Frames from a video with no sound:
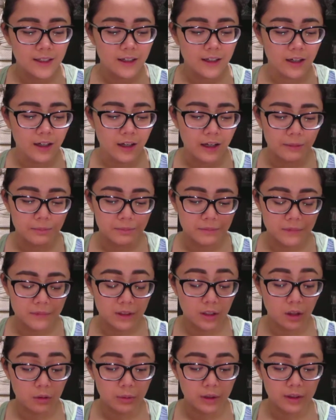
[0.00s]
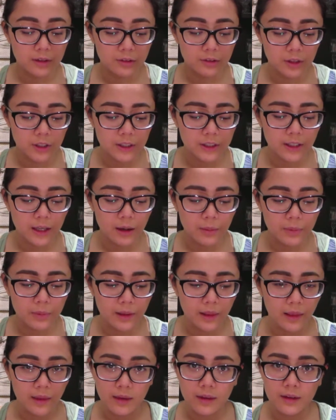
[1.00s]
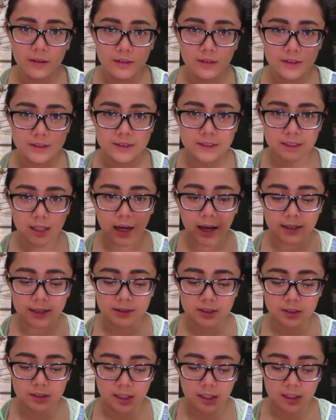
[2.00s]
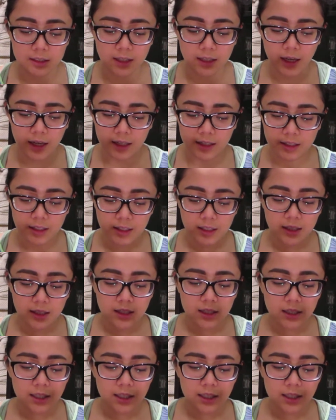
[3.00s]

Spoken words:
Not regular KitKat, but like this kinds of KitKat.